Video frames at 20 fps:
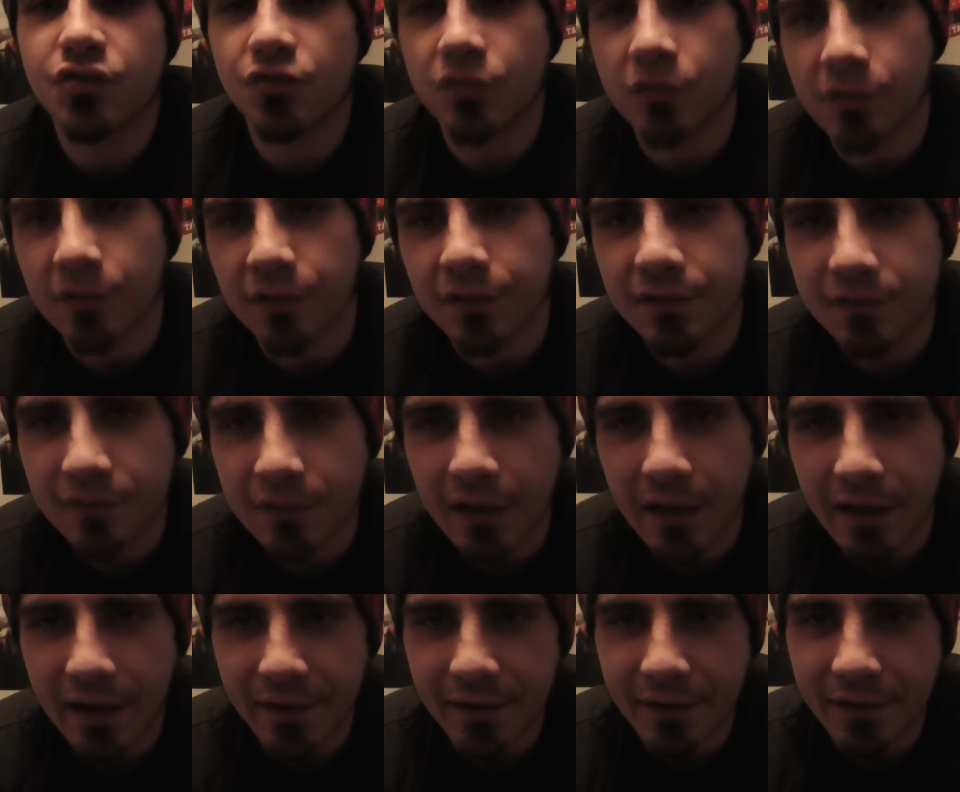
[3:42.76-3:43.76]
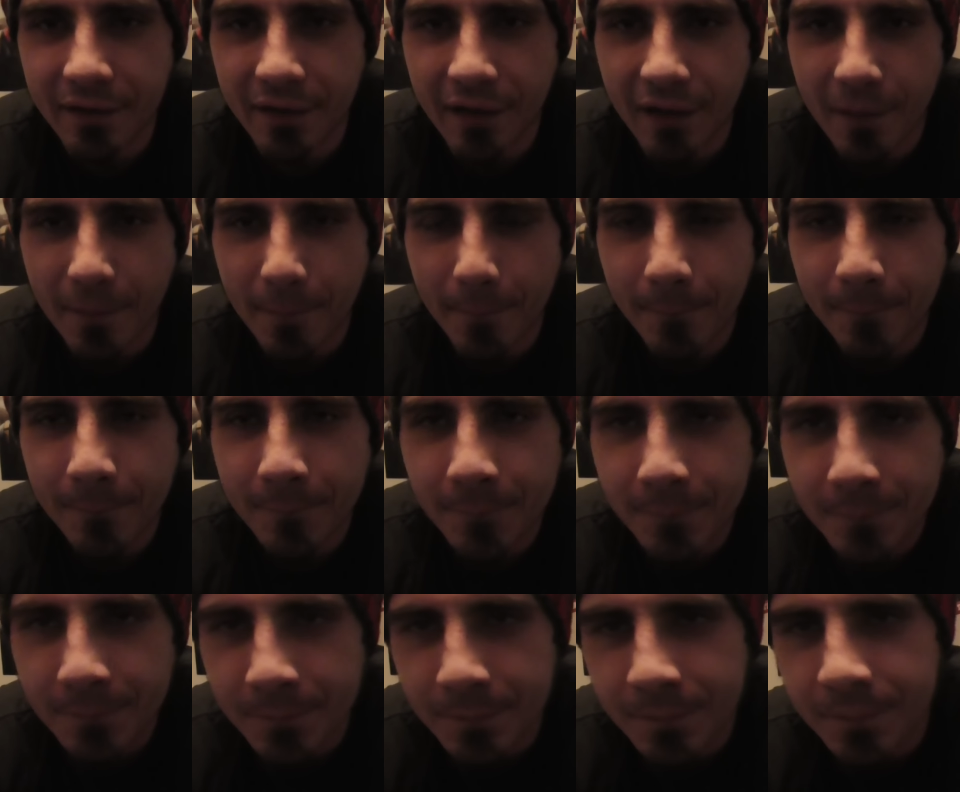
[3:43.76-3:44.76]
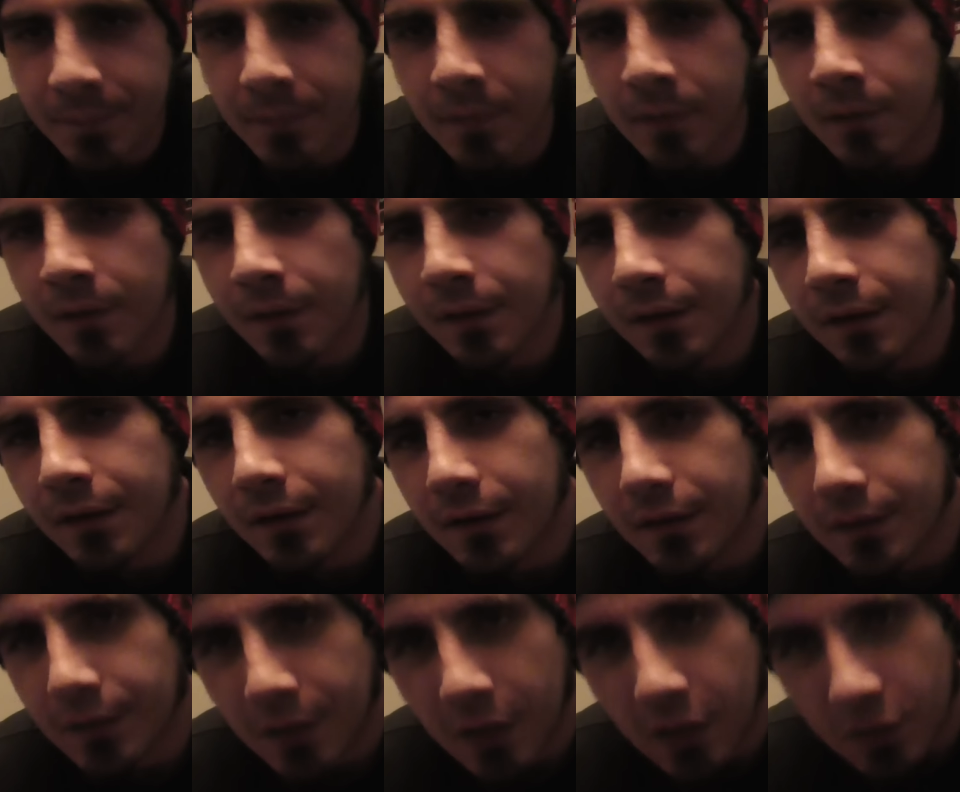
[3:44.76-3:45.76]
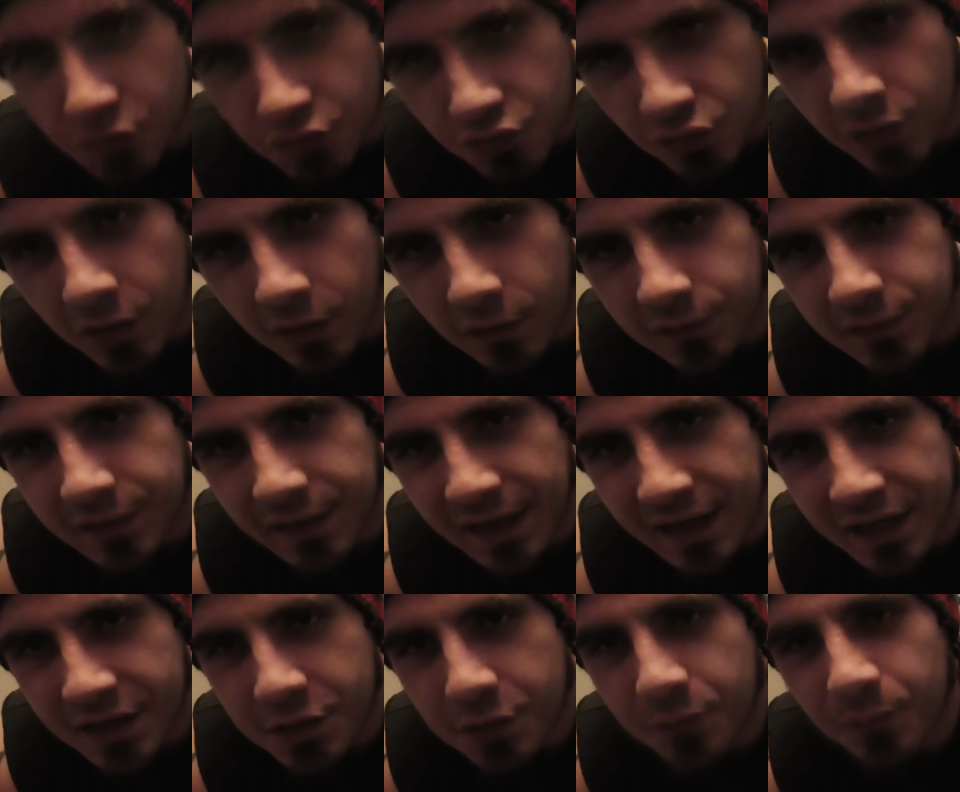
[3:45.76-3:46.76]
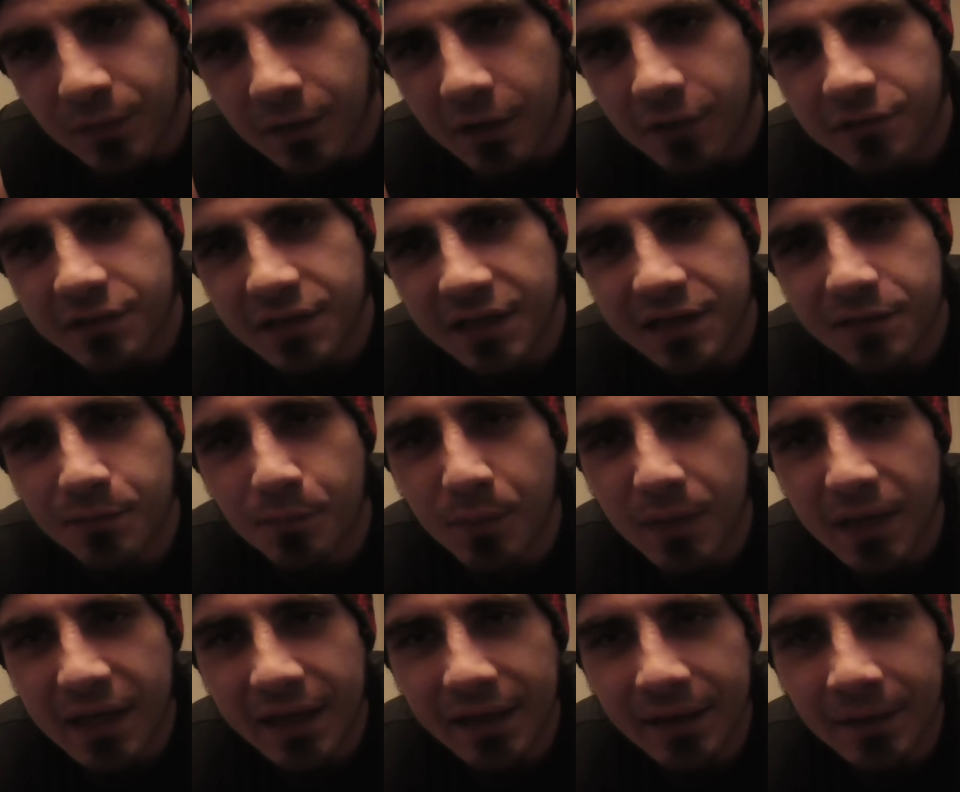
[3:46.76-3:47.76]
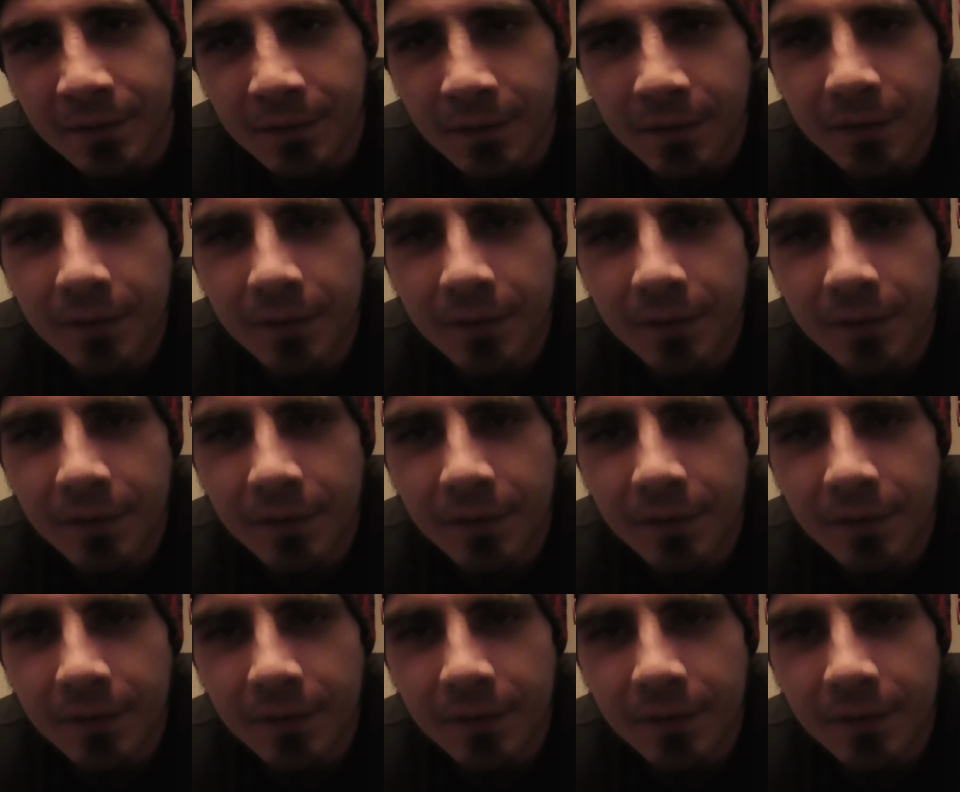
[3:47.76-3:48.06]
drugs and um, a drug alternation process being